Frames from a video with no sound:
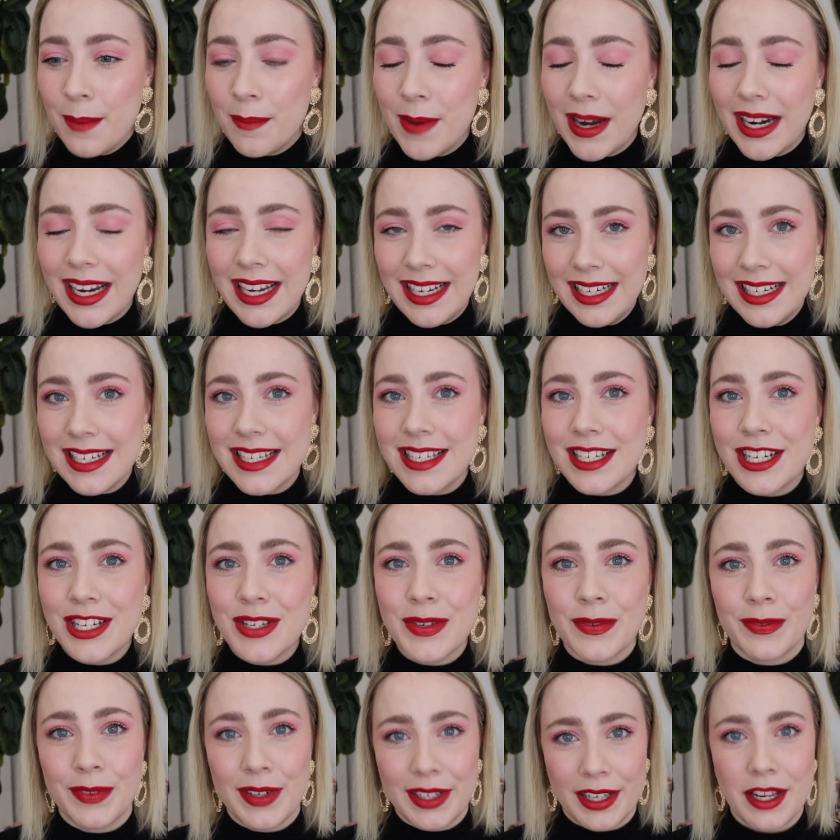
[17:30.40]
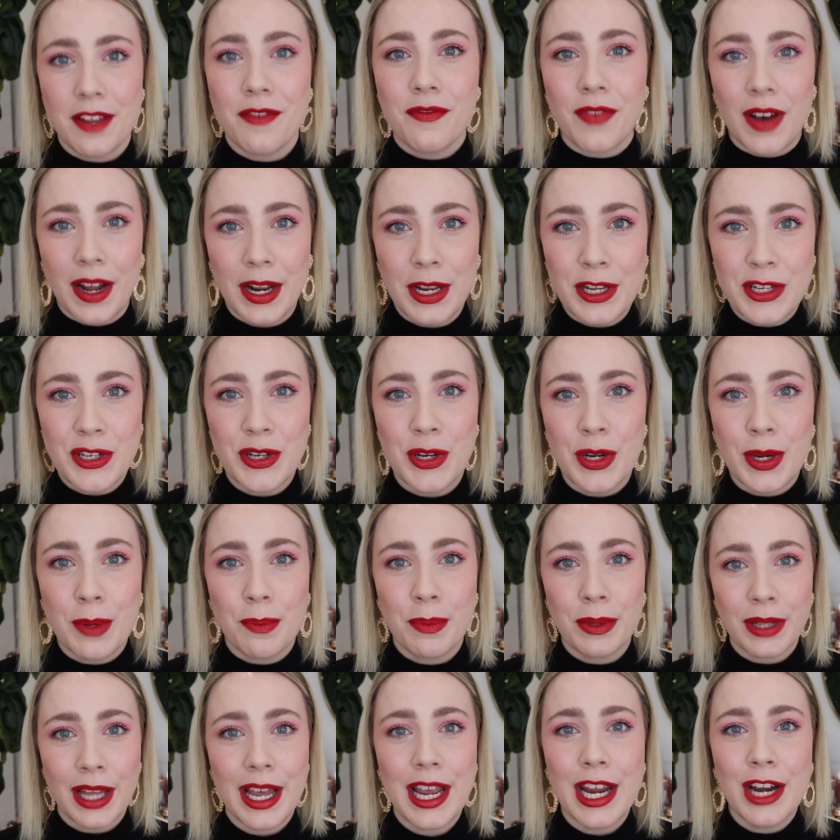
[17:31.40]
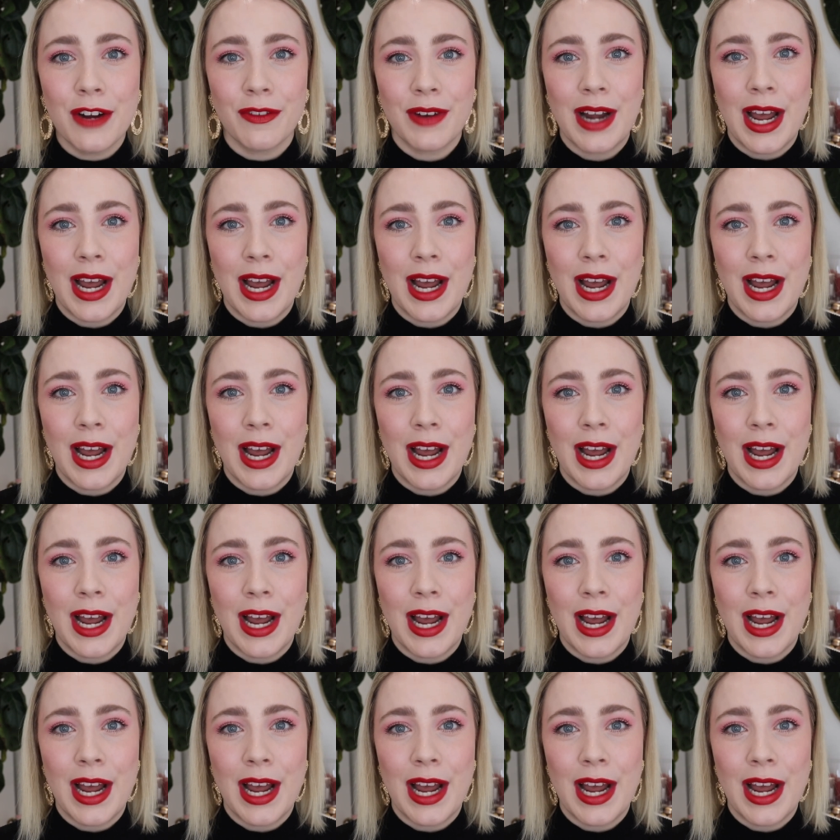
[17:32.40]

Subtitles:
but it is just really fun to play